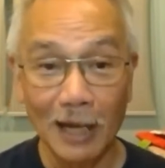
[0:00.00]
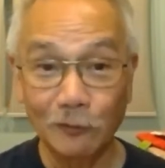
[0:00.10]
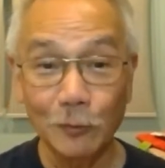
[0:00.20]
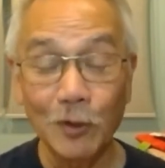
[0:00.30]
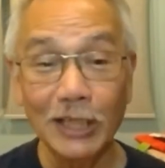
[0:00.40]

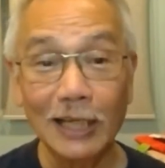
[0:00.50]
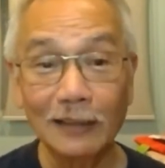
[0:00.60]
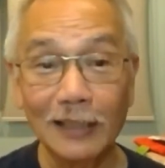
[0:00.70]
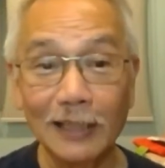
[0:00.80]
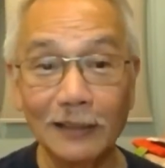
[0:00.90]
I've
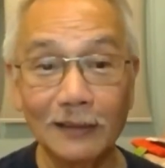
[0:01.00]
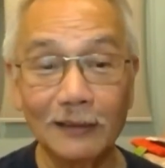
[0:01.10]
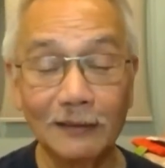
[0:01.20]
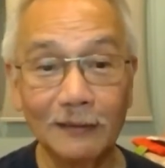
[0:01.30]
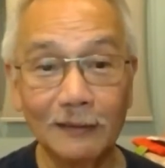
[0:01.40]
spoken at
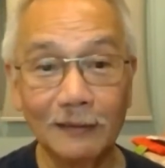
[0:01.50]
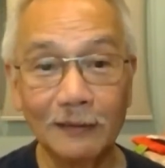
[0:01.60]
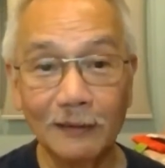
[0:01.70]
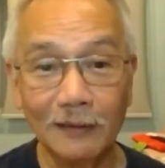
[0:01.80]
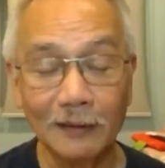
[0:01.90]
length
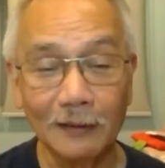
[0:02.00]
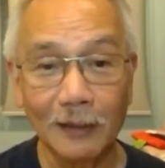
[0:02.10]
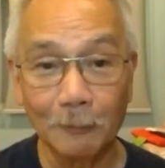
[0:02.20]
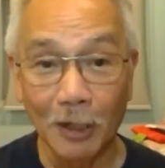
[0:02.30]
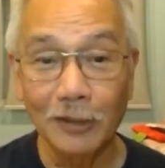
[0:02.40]
uh,
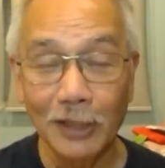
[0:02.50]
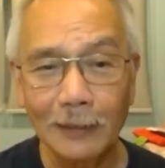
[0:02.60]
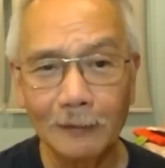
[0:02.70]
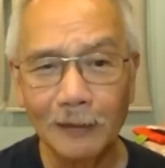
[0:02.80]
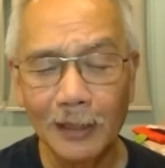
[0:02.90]
about
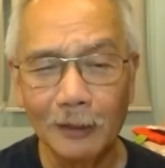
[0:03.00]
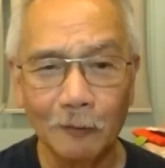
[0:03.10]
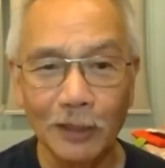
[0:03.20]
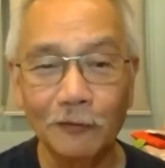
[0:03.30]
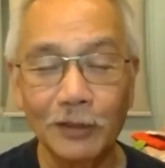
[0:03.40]
that
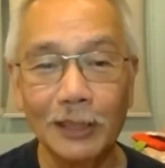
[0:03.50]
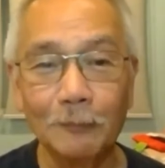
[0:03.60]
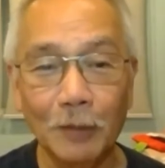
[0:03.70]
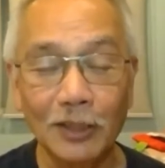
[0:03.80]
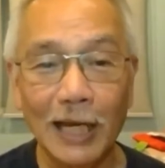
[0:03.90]
in one of
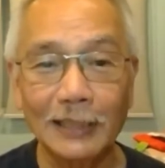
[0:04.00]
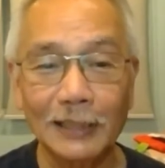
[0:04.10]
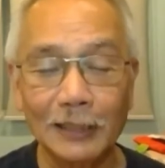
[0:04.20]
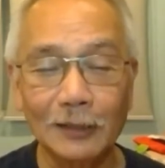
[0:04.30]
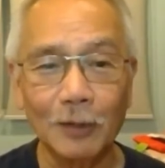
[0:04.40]
the
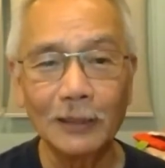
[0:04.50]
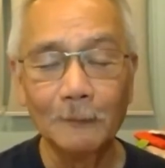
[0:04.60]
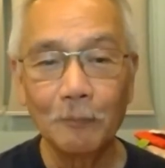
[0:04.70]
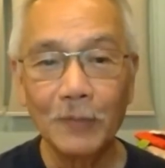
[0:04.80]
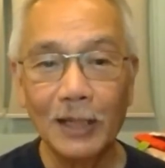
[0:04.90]
podcasts as
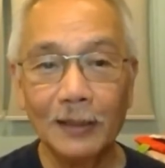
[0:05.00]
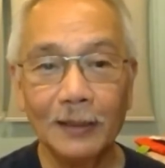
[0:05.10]
well.